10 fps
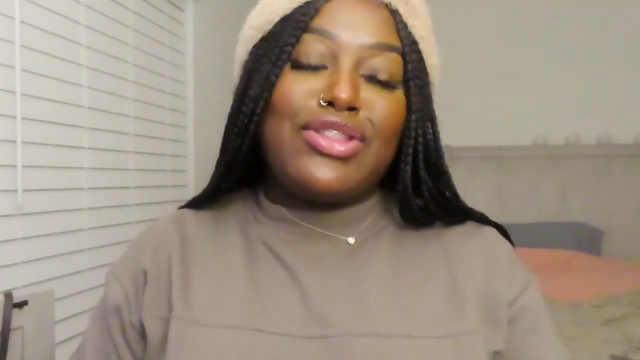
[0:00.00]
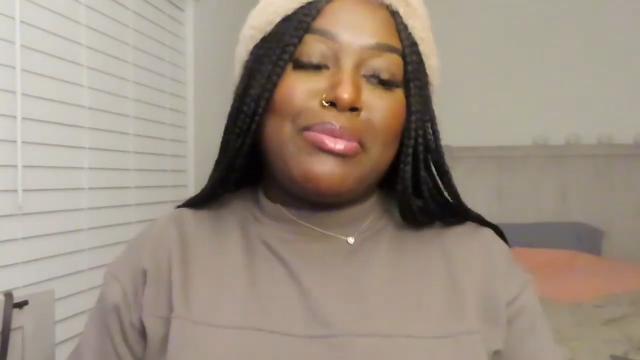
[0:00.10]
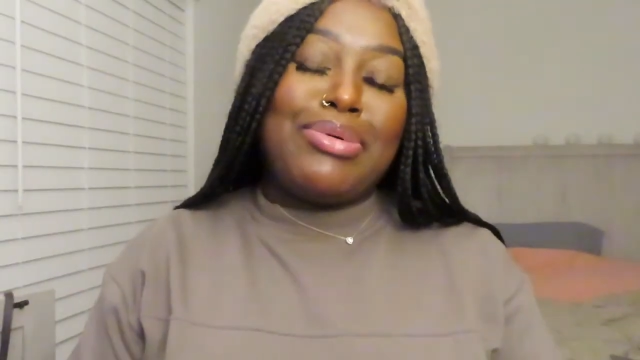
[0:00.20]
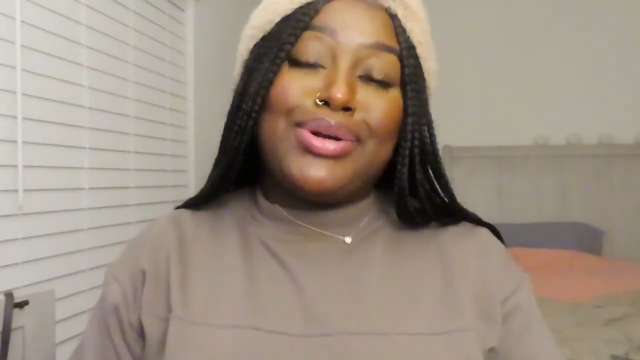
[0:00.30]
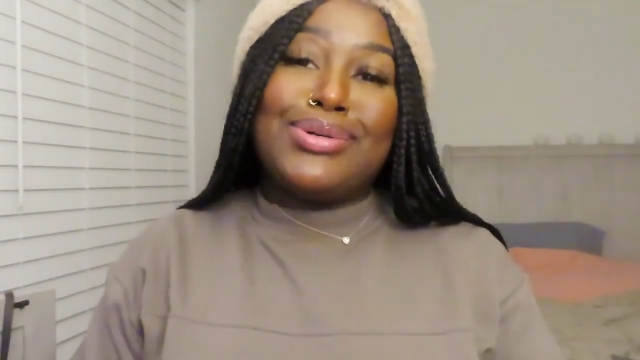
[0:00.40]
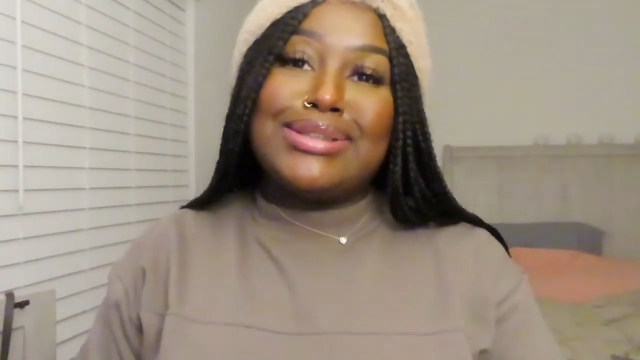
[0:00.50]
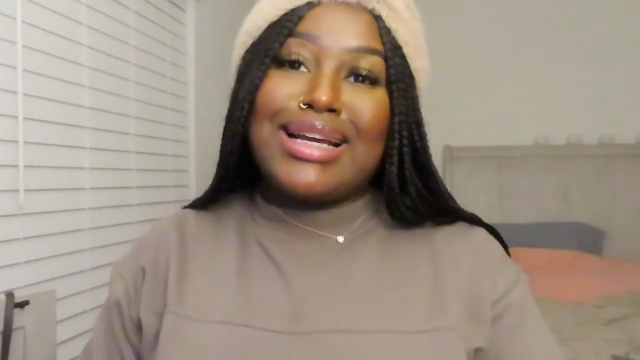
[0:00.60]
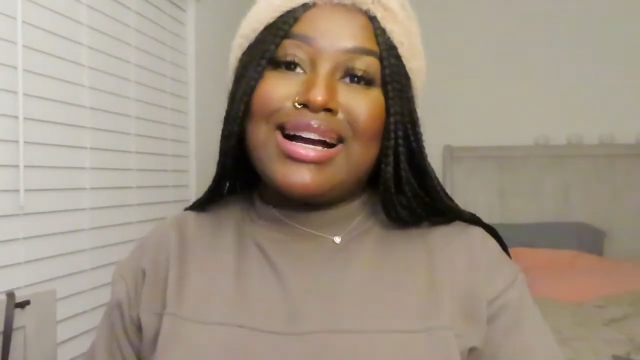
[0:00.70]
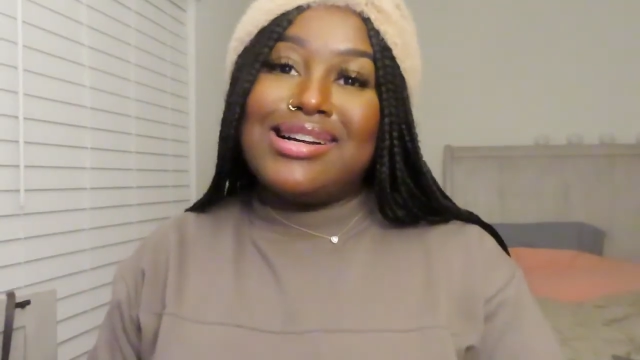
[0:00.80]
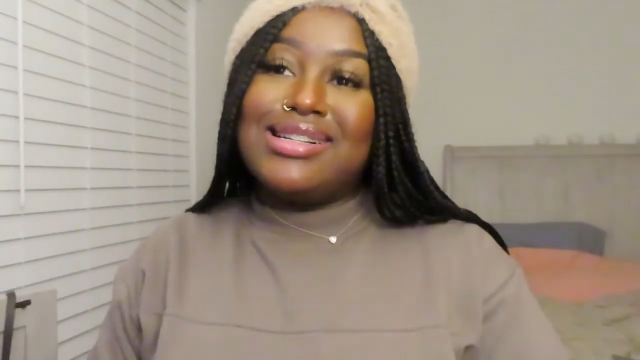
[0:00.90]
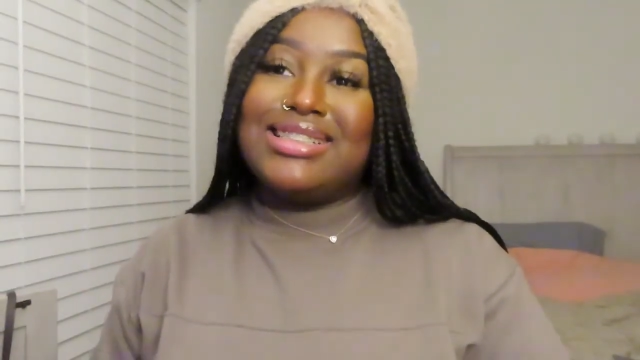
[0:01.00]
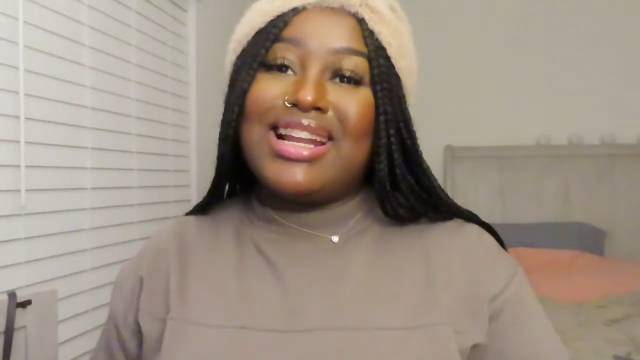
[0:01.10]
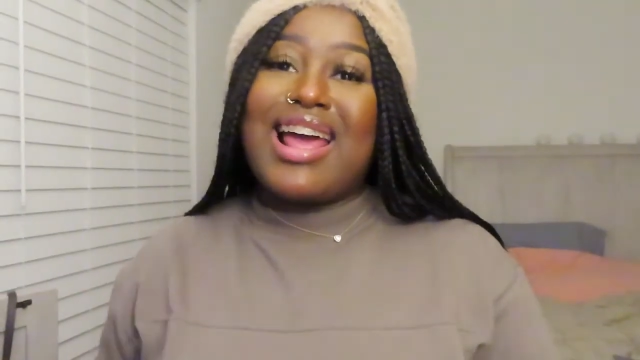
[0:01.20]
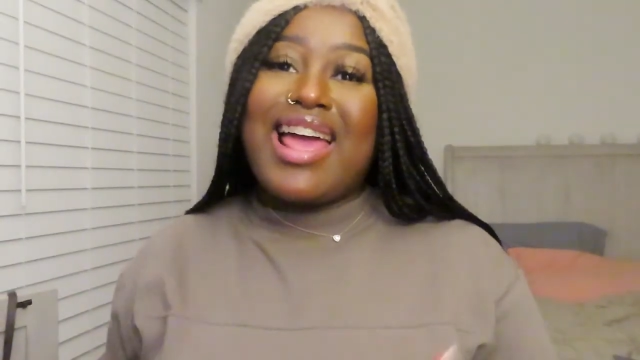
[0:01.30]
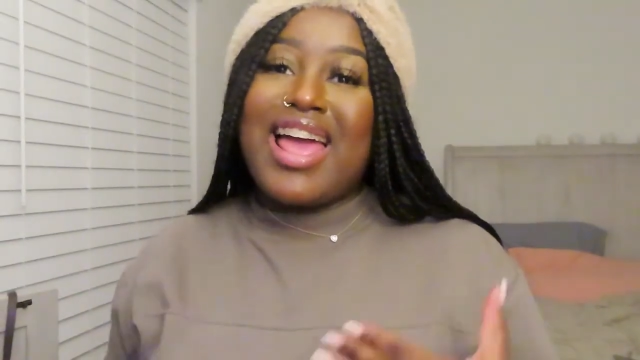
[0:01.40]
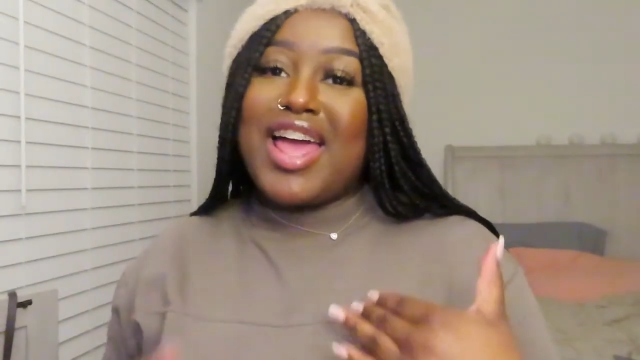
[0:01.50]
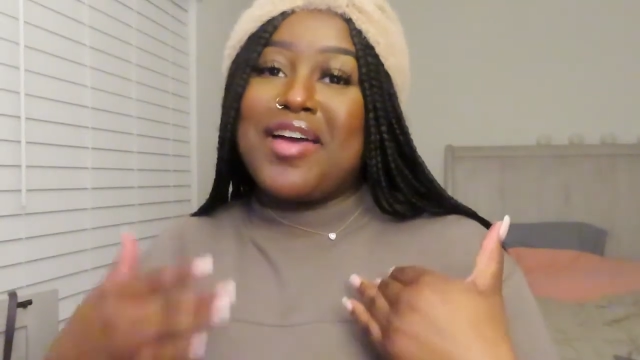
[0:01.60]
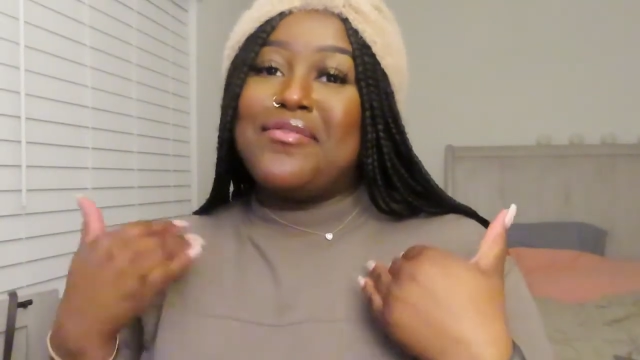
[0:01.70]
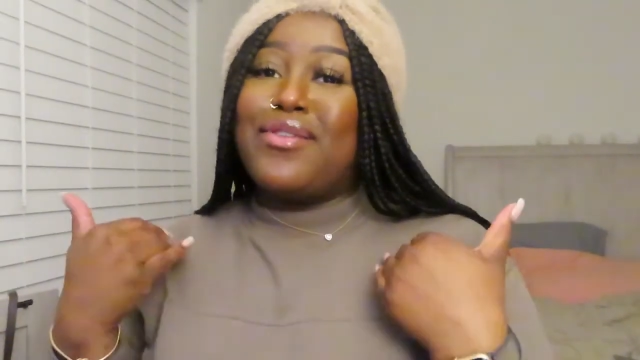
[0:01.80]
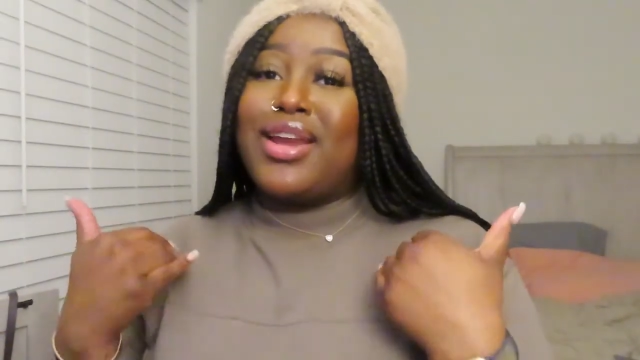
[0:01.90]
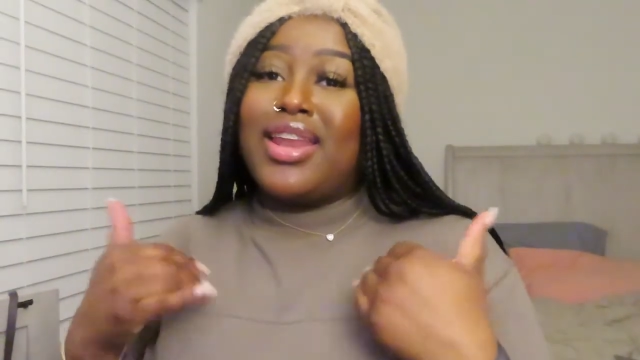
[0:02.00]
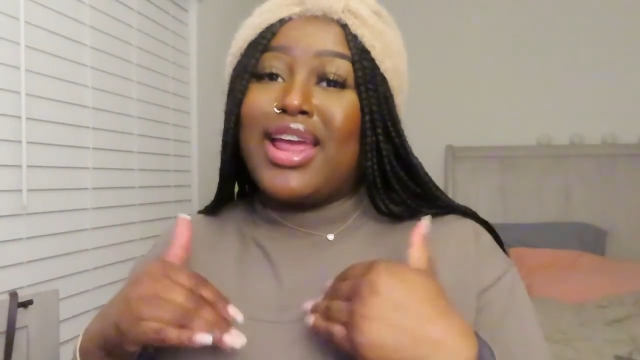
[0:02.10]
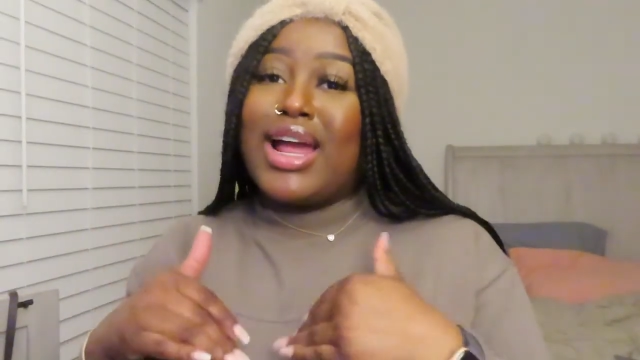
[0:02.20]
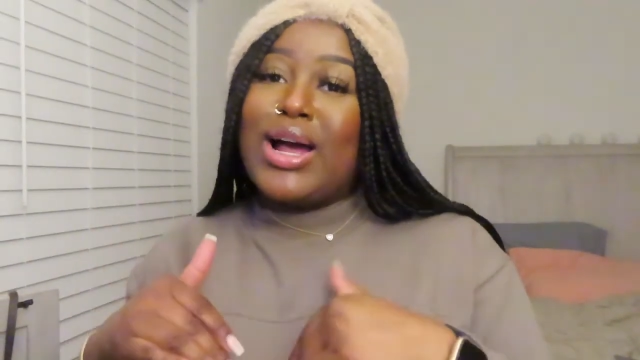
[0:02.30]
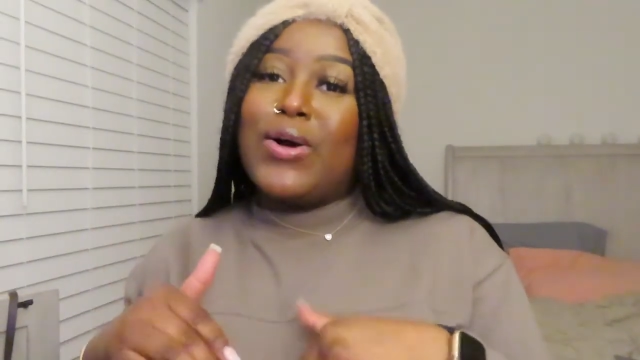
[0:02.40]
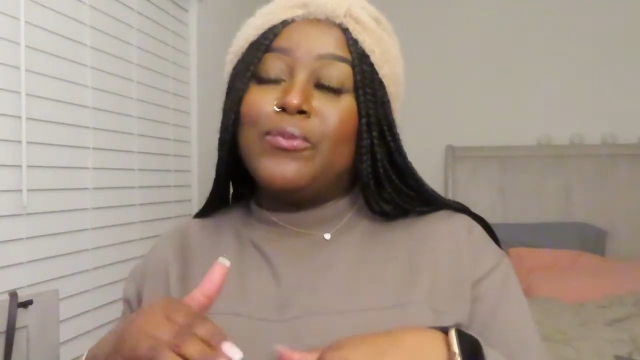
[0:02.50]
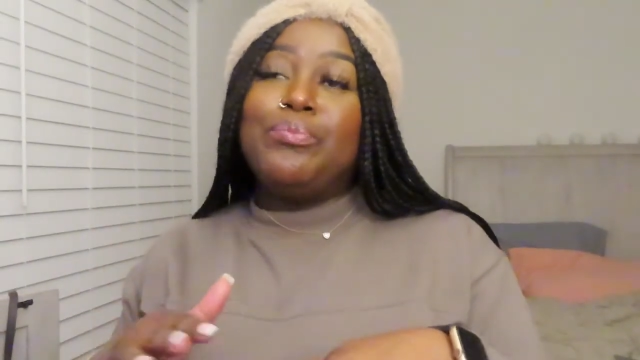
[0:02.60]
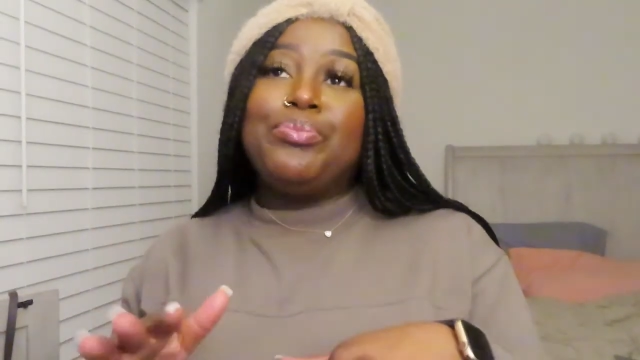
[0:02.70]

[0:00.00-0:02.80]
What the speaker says: the pros and cons that I have right now.